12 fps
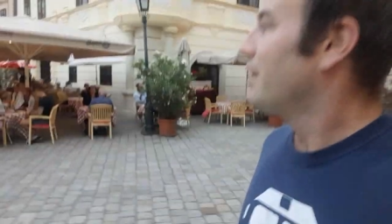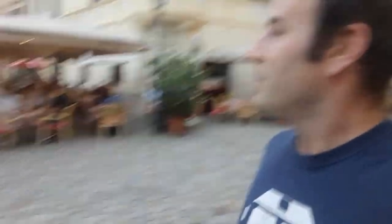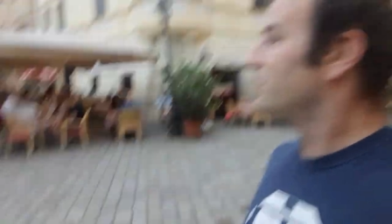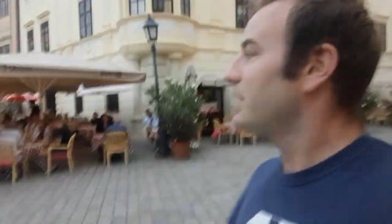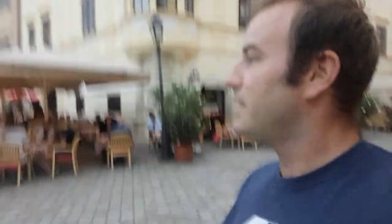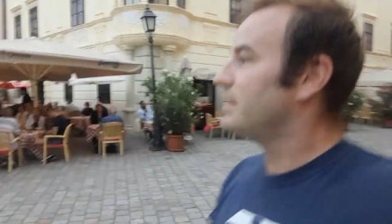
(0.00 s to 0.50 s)

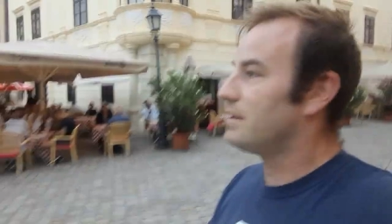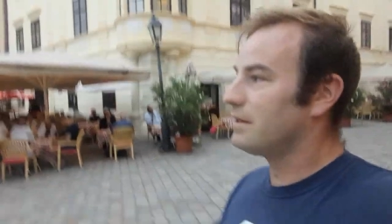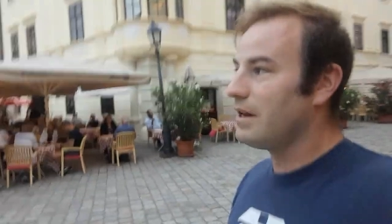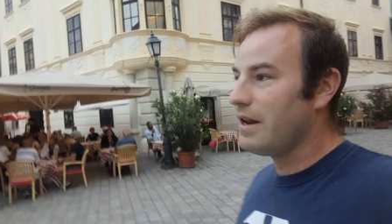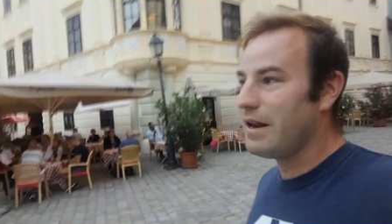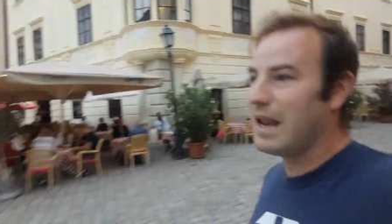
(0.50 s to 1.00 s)
So this is,
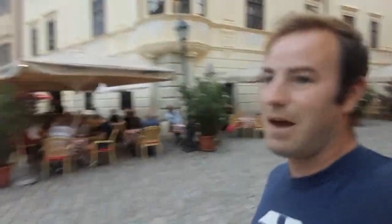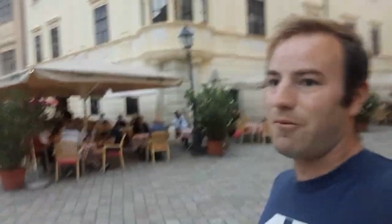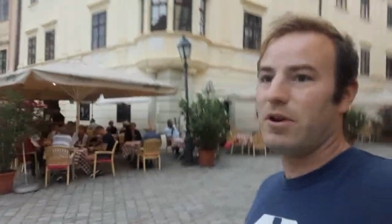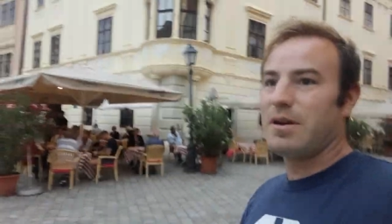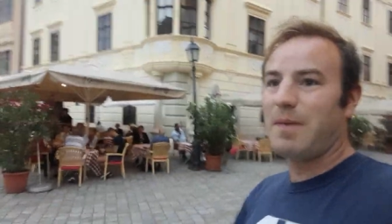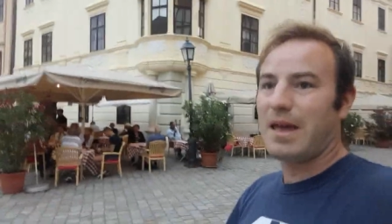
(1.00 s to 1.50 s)
now we're
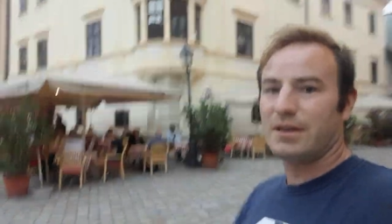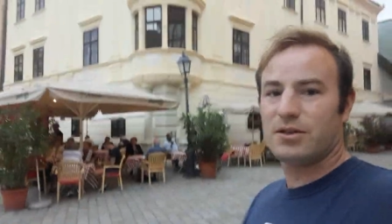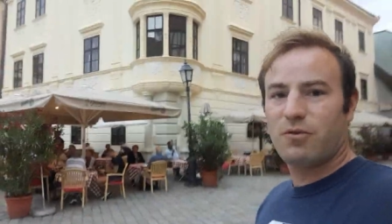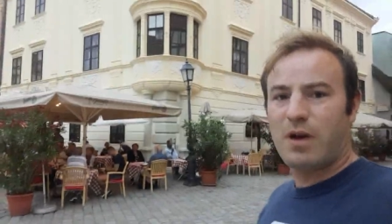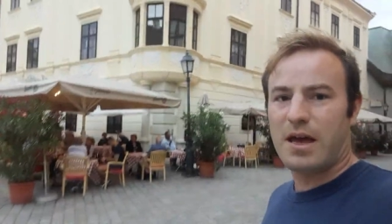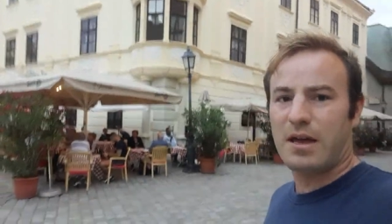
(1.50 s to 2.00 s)
in the main
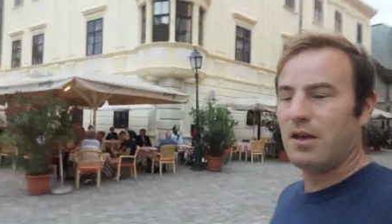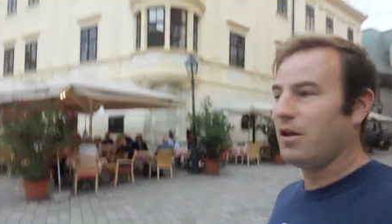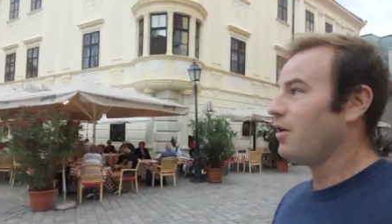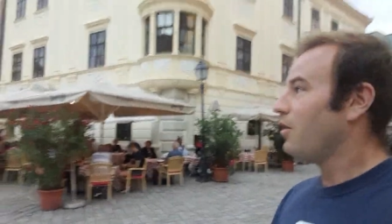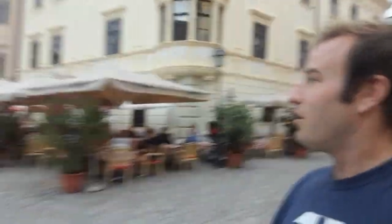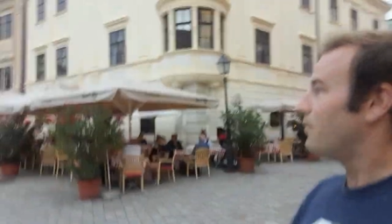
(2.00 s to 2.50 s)
square
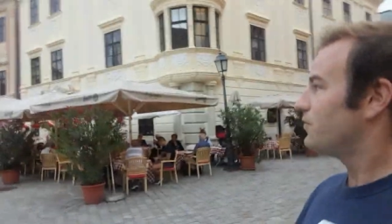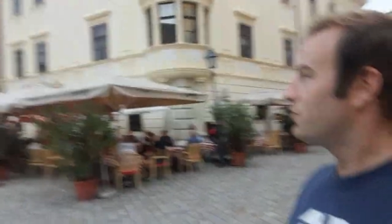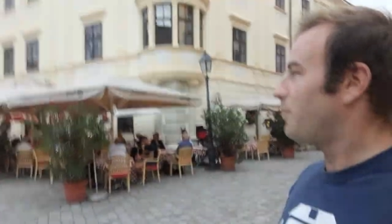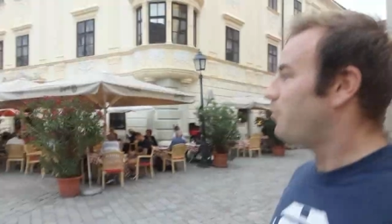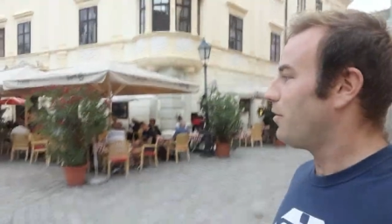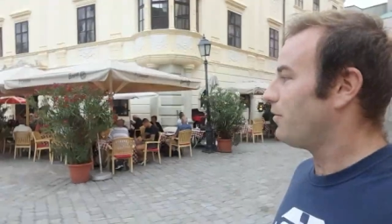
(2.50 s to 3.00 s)
of
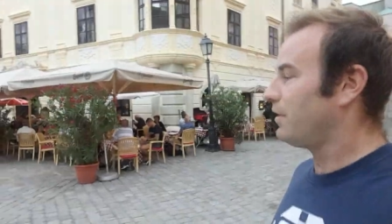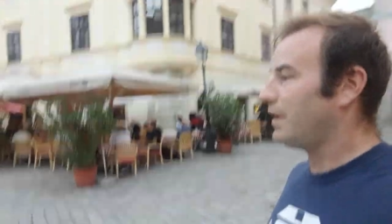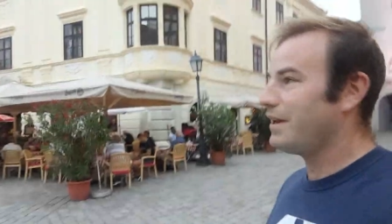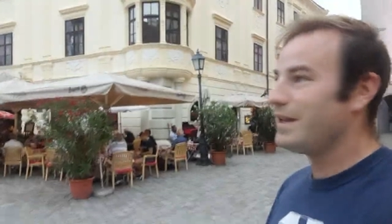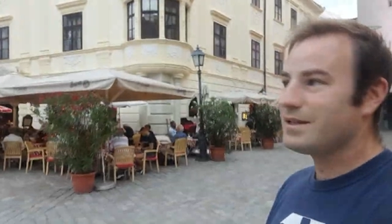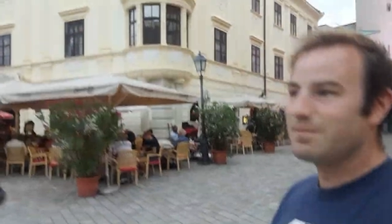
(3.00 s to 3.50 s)
Shopper On, and it's